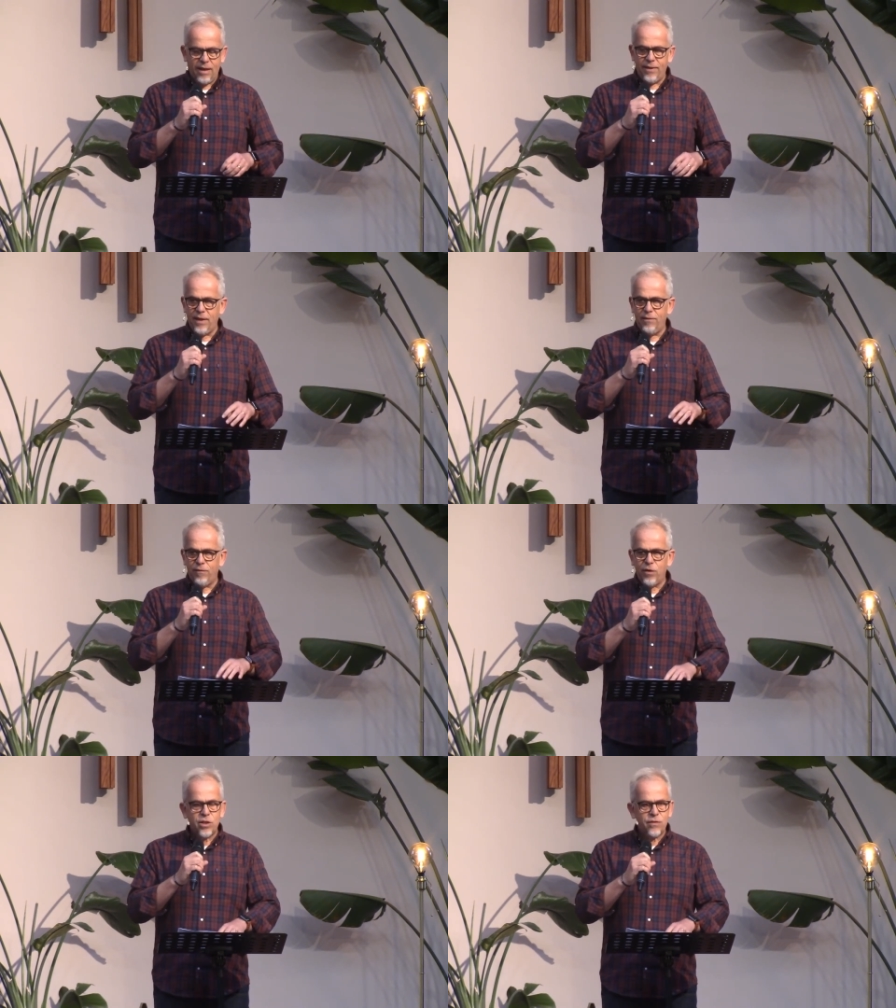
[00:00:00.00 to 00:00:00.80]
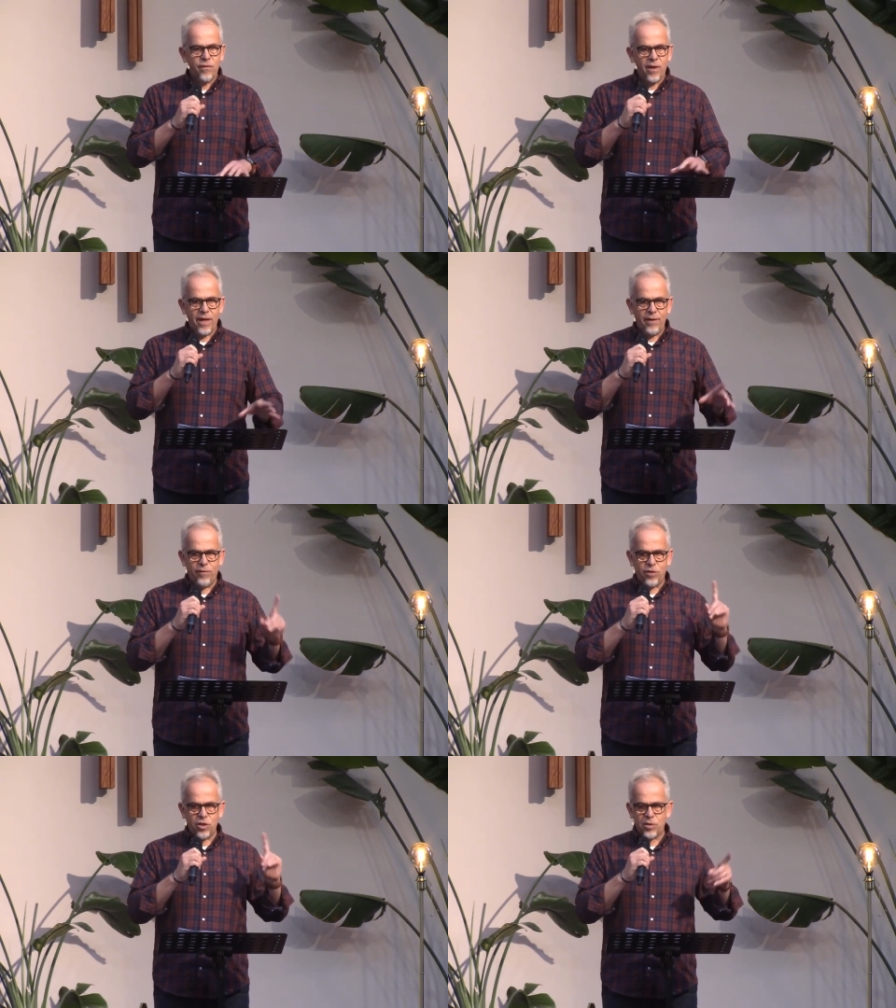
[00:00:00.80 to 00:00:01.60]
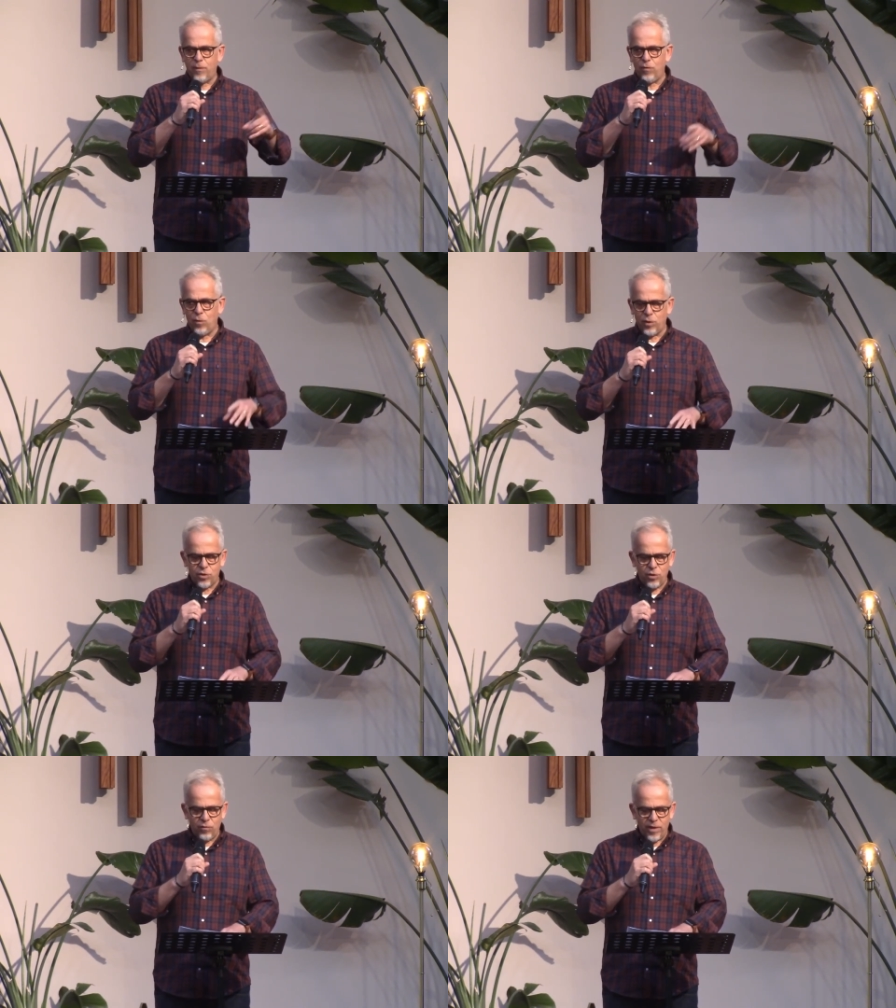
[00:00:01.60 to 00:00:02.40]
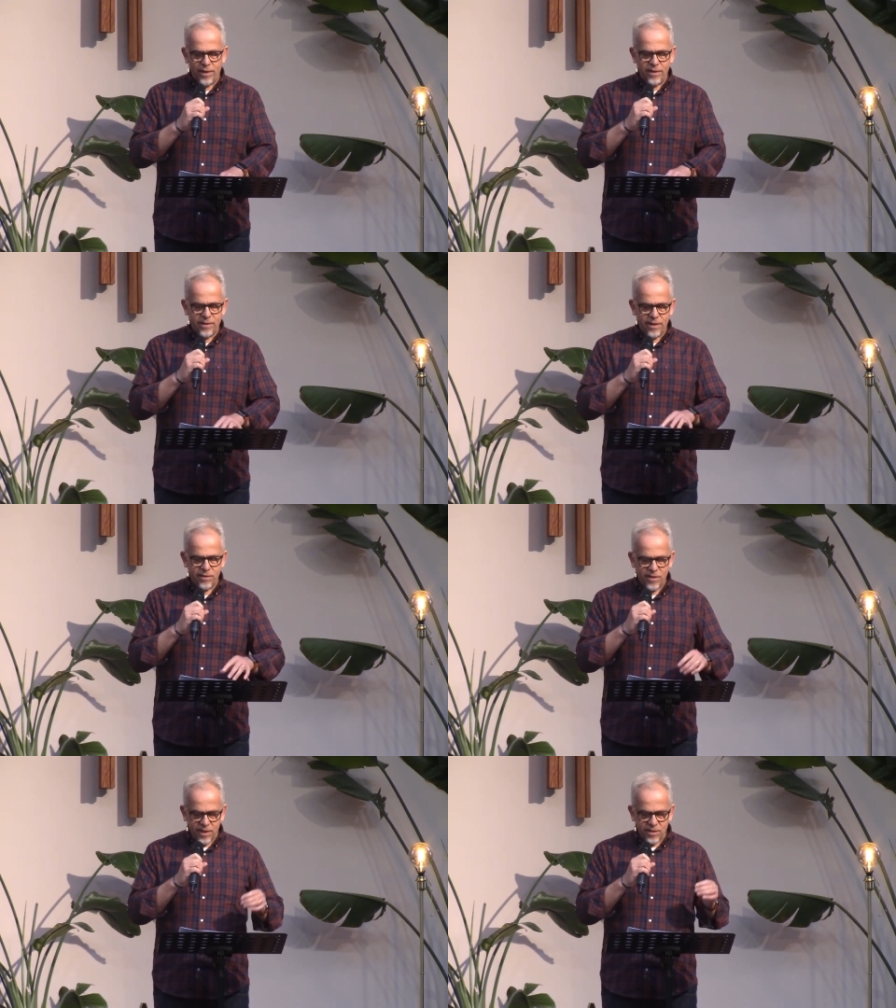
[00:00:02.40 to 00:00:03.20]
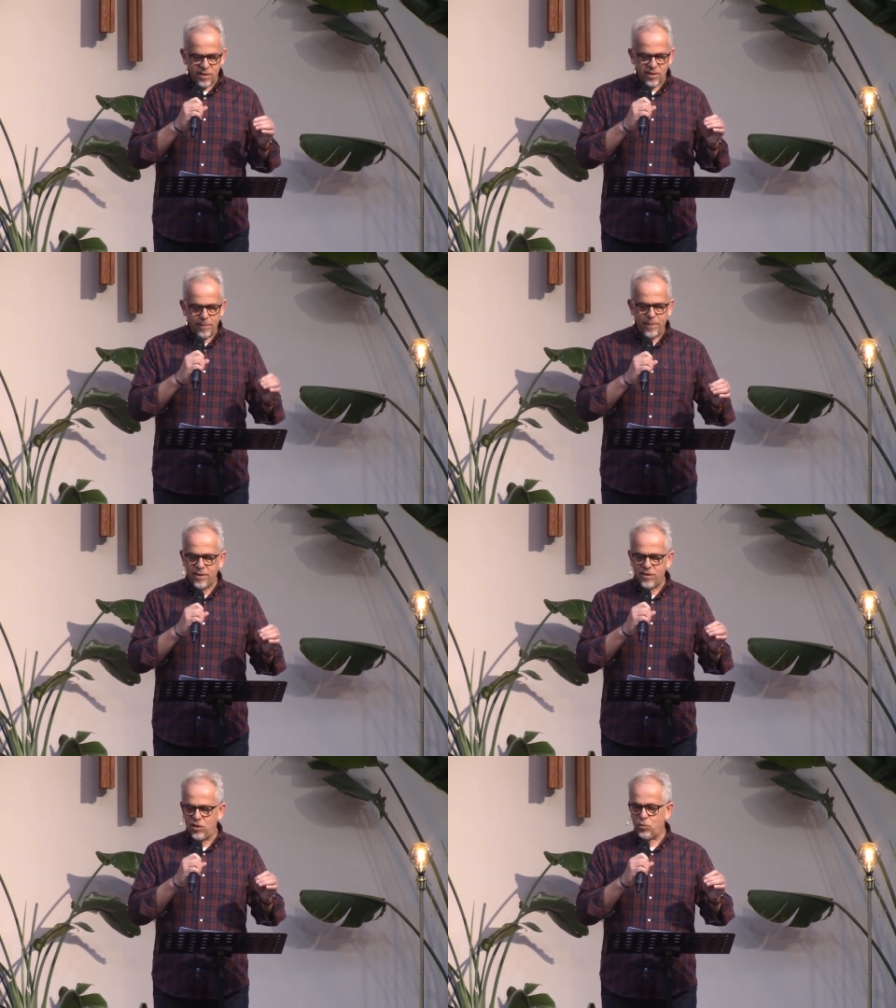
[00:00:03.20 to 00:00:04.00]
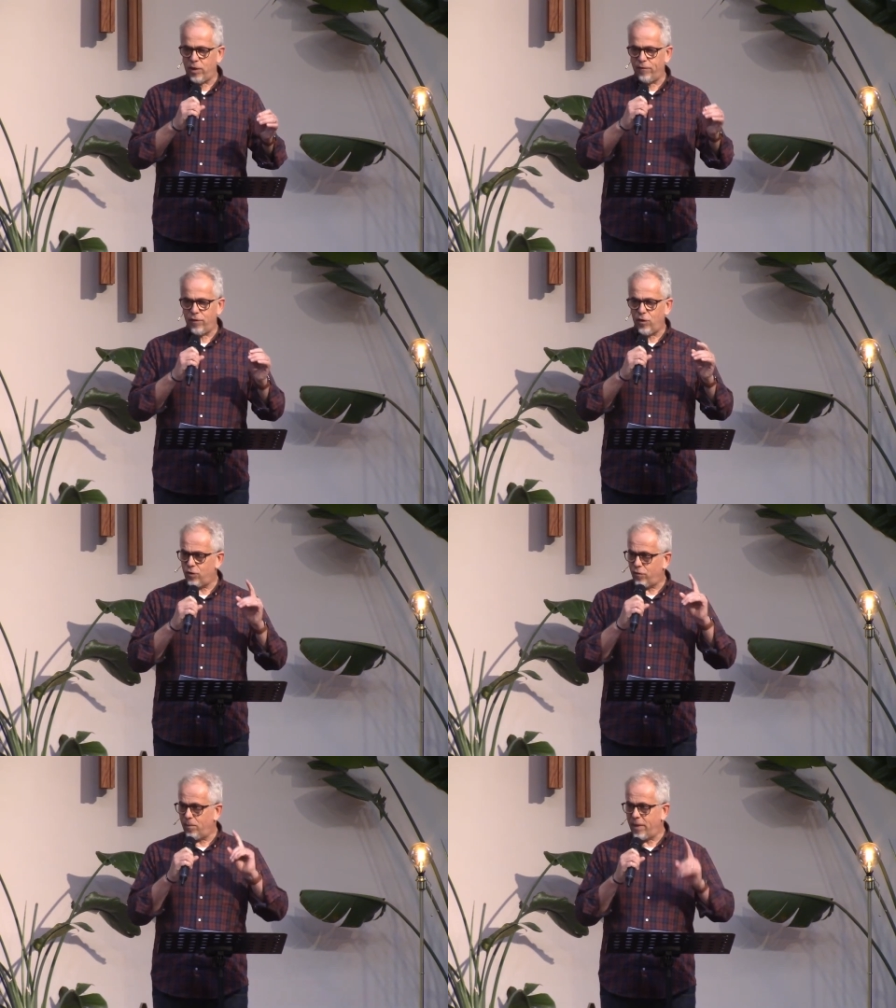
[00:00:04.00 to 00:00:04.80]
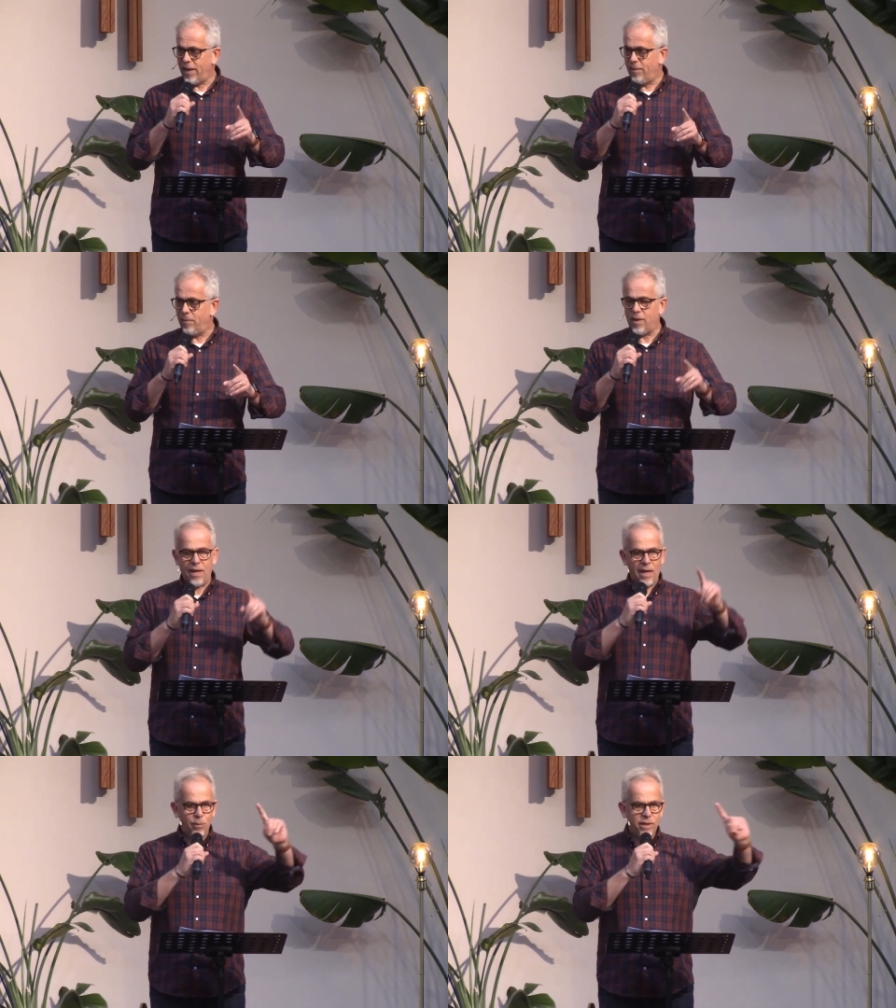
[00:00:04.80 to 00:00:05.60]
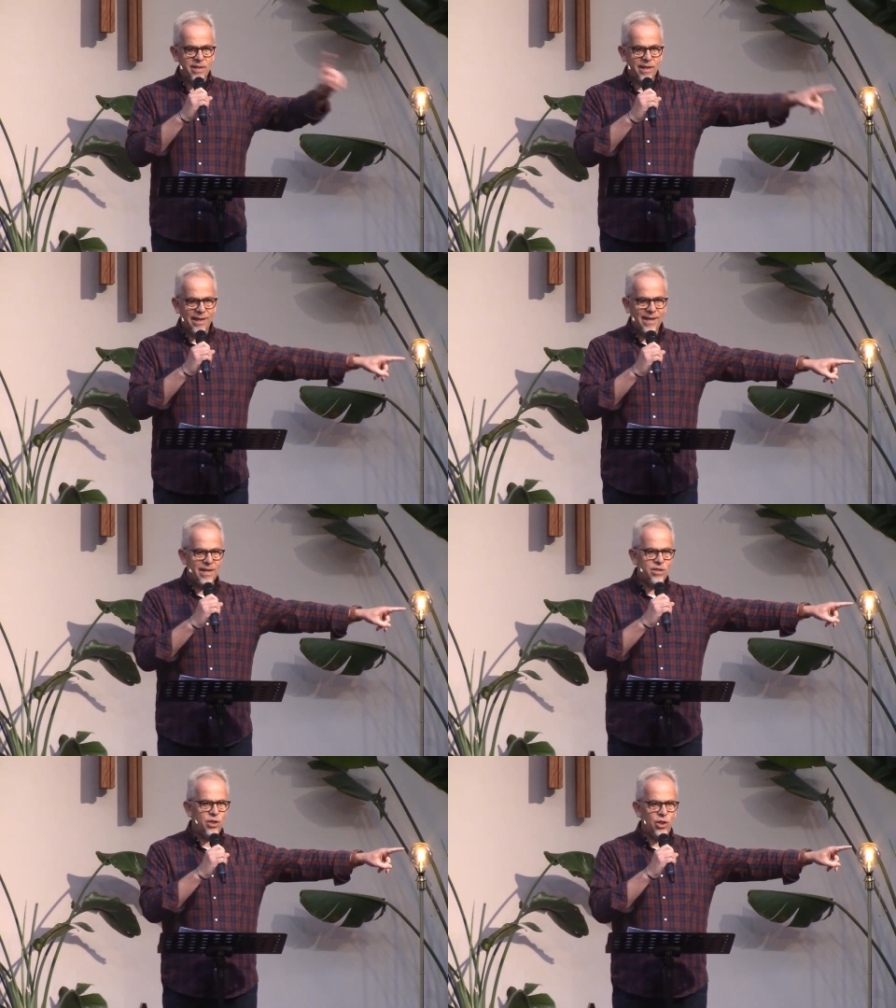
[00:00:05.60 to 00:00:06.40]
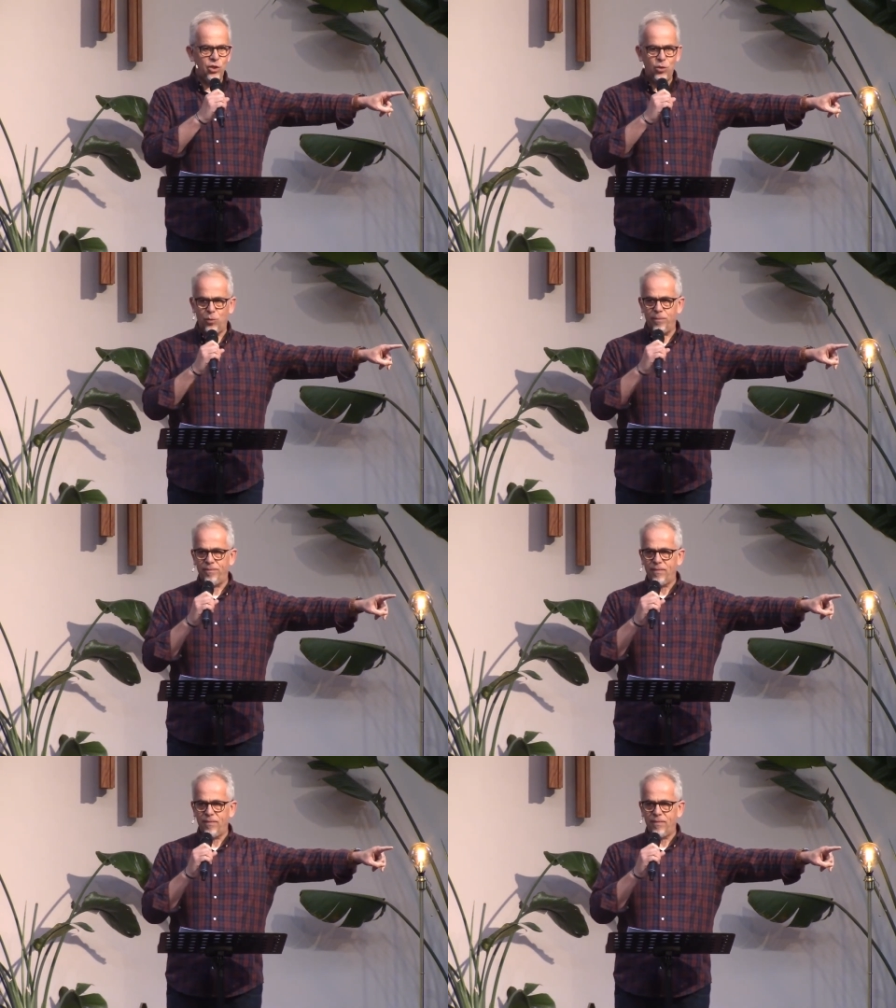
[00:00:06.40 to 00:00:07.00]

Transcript: And then in verse 5, just before what Sue read, he says, This is the message we've heard from him and we declare to you.